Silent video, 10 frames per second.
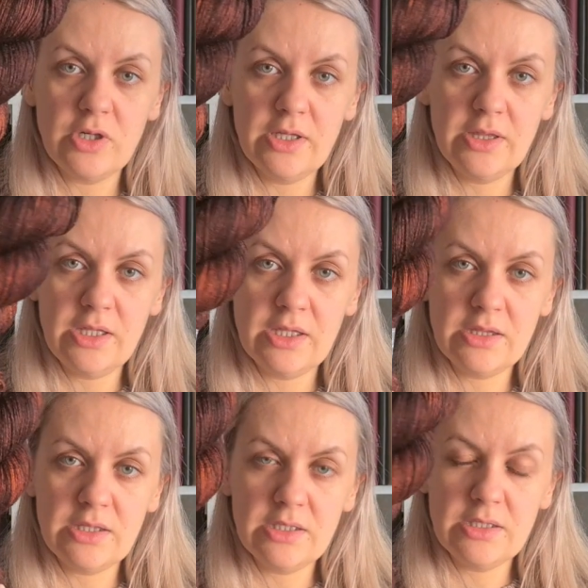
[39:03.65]
I think
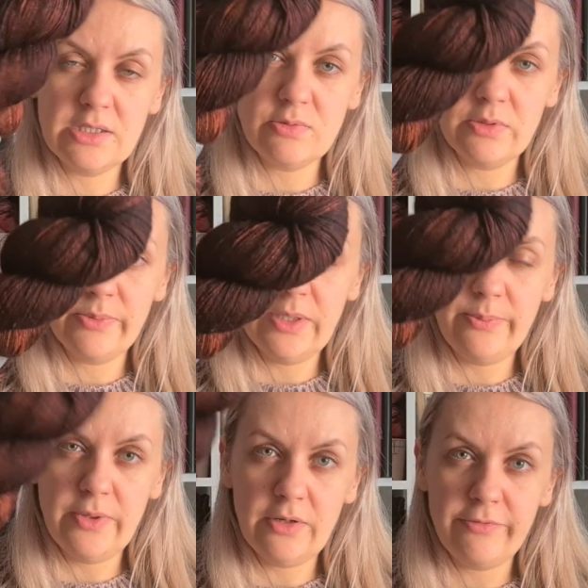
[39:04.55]
this will be a
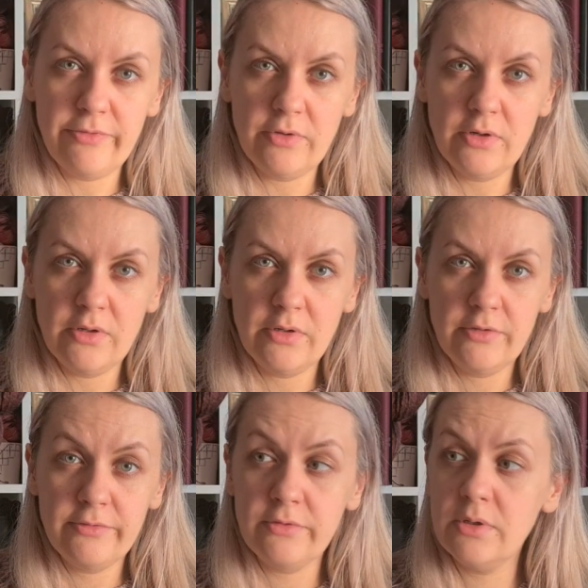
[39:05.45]
pair for
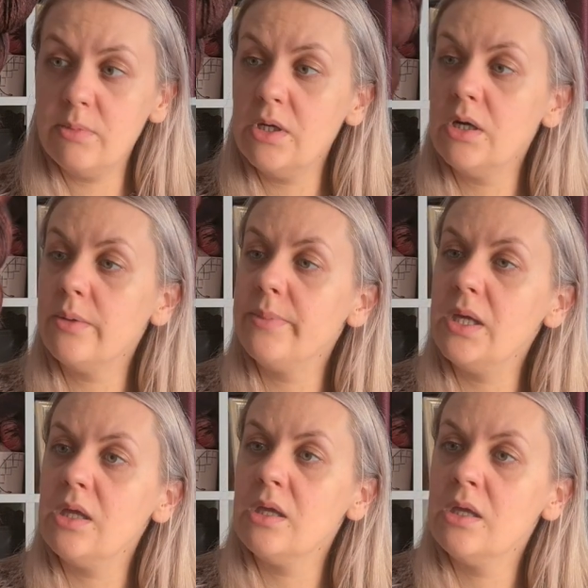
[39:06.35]
my hubby.